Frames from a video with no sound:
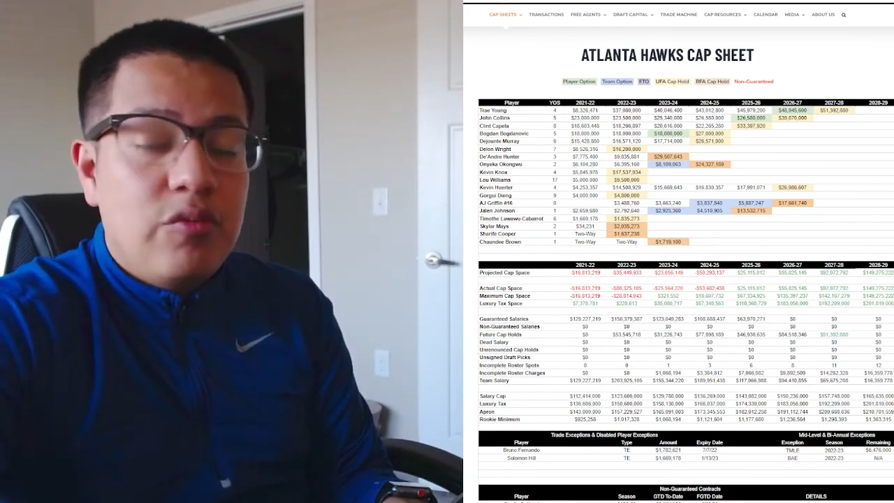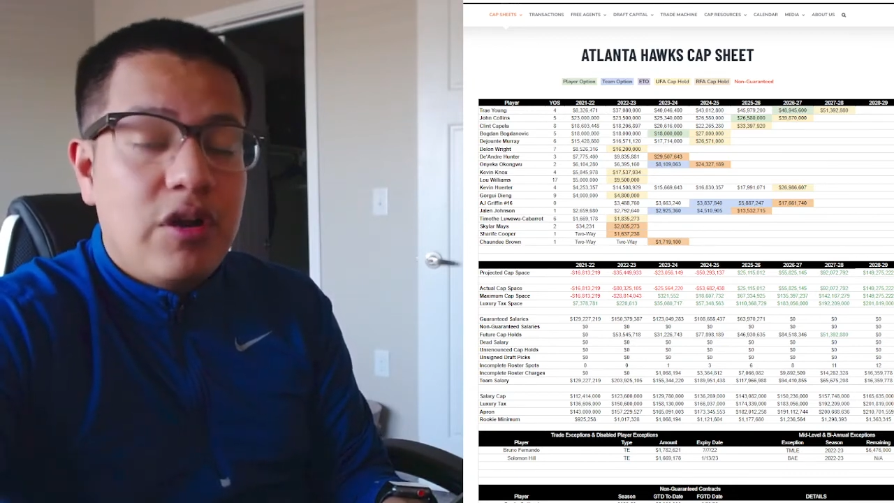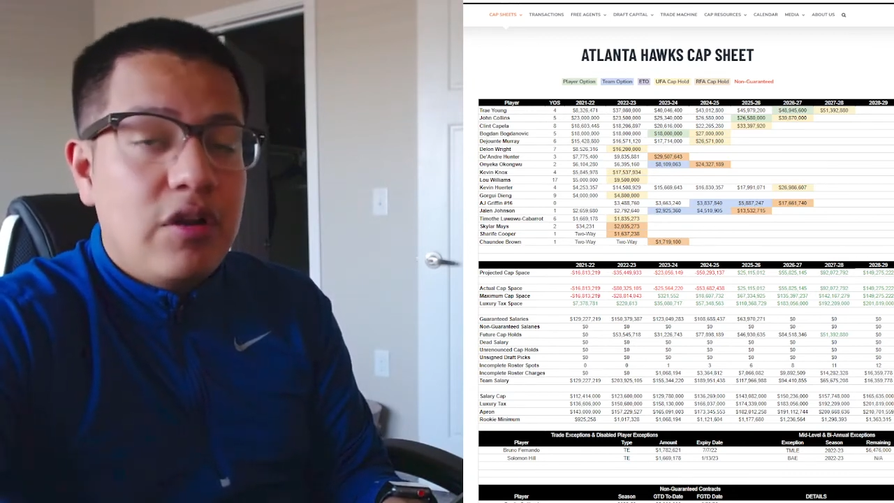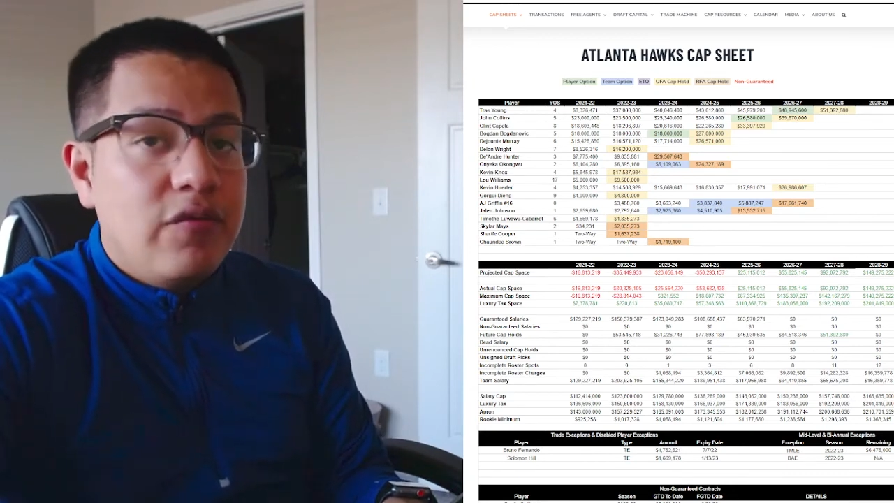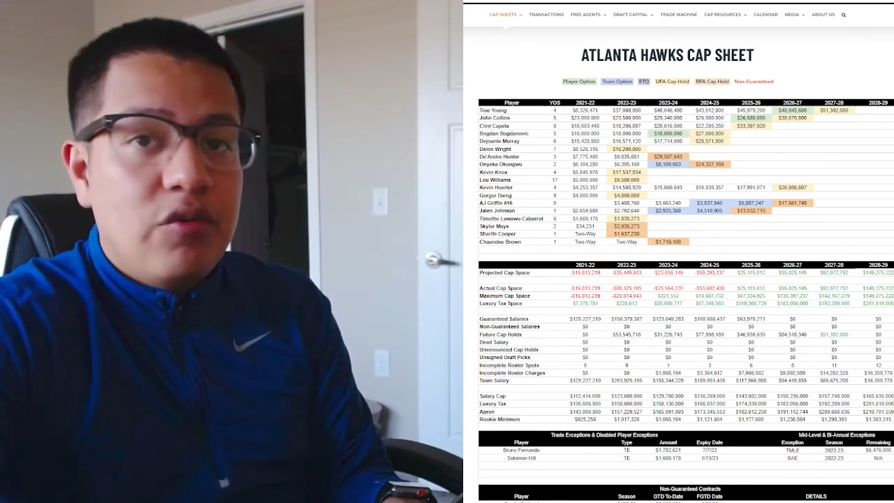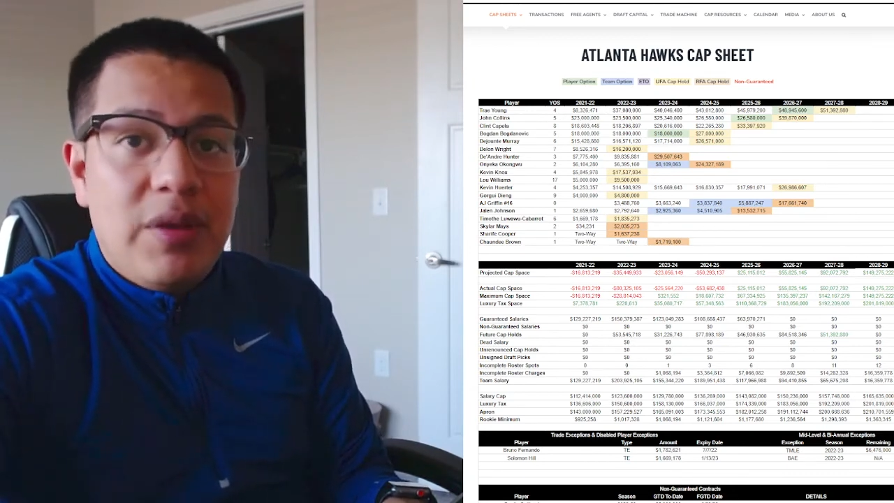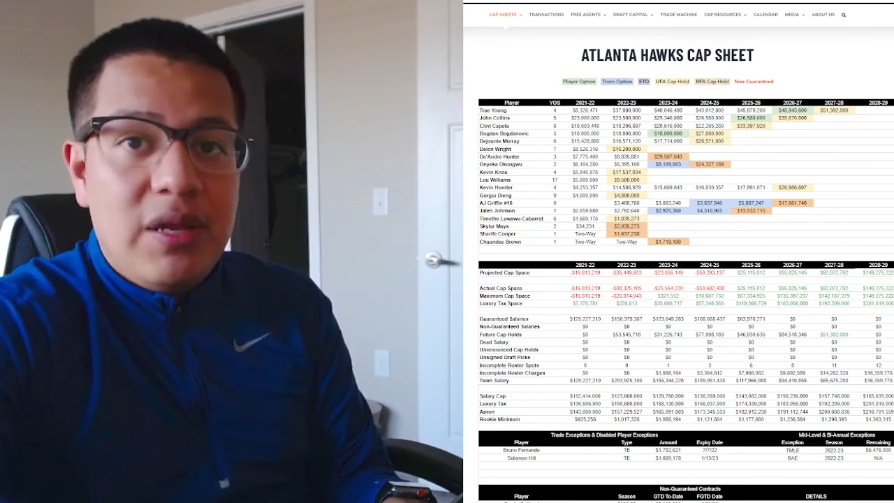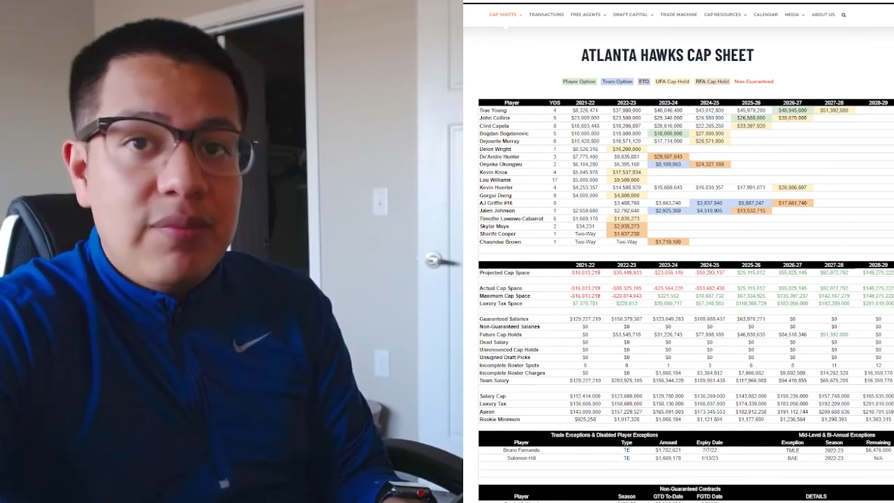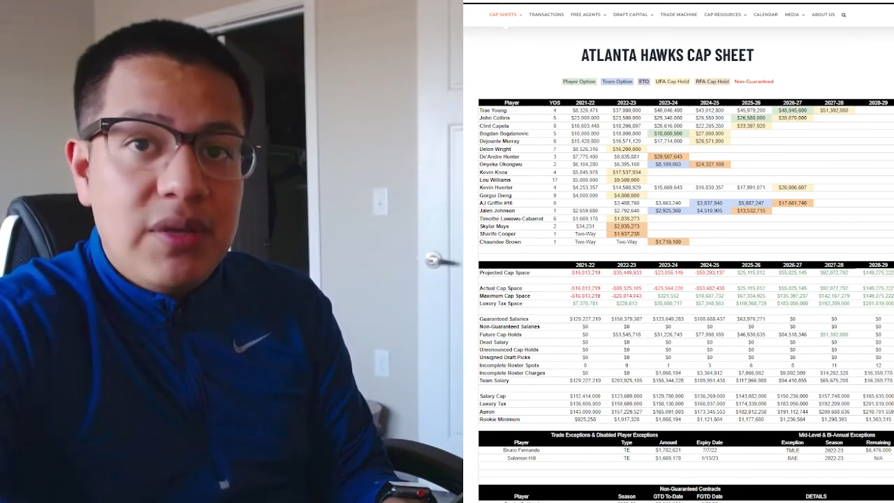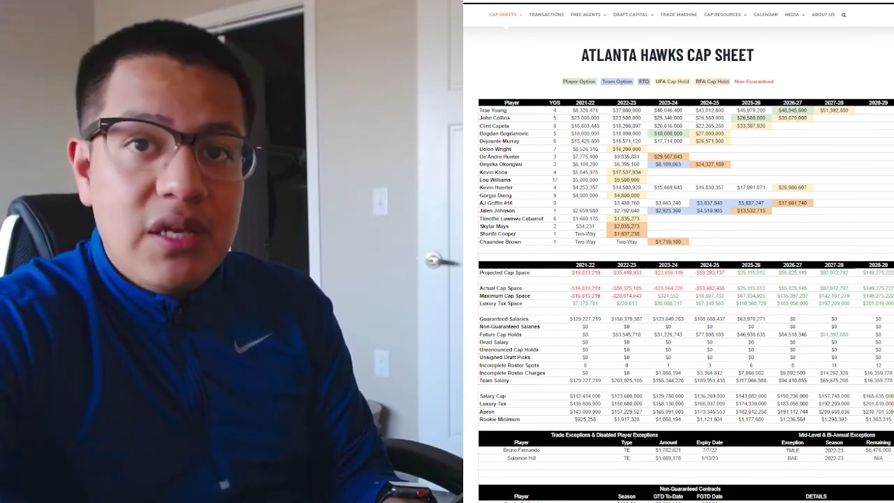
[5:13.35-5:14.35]
wherever it
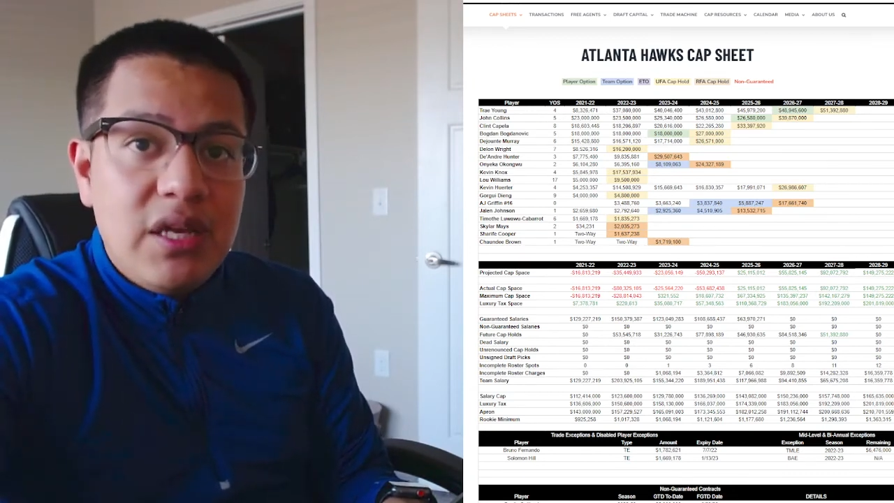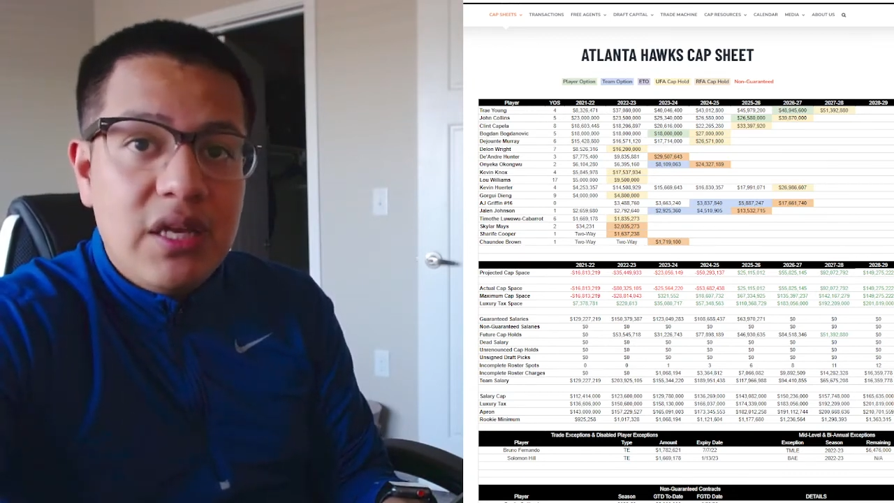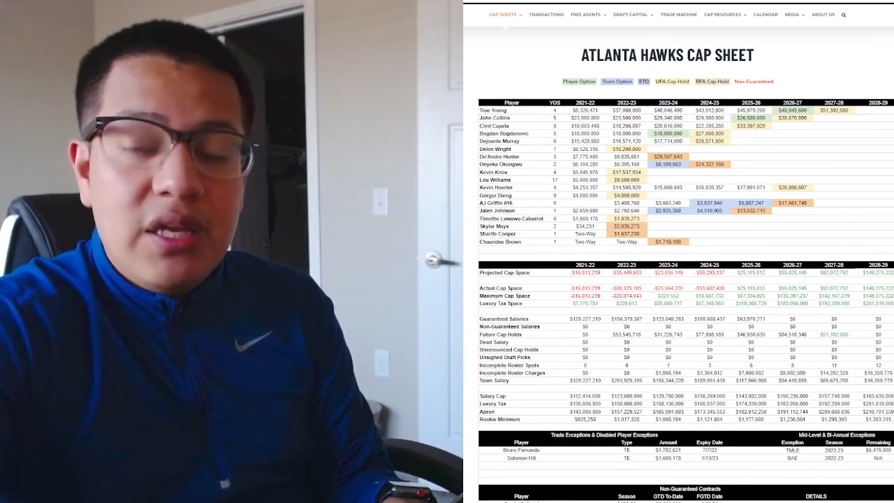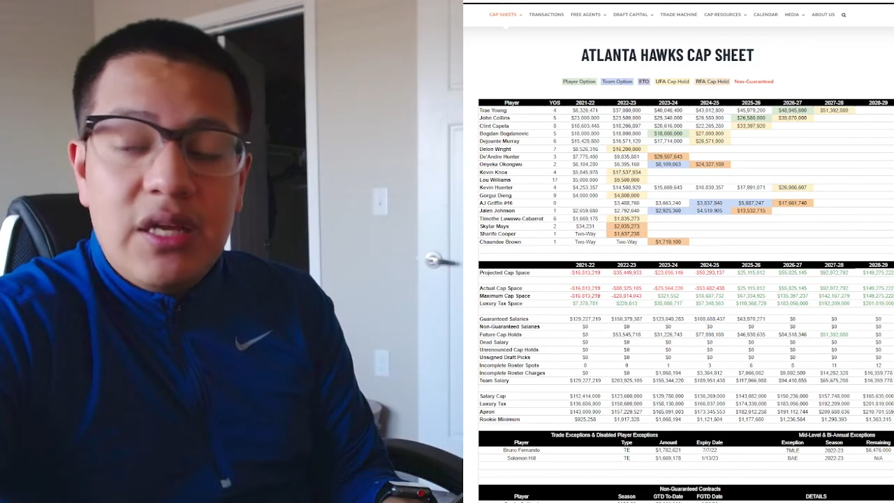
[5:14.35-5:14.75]
may be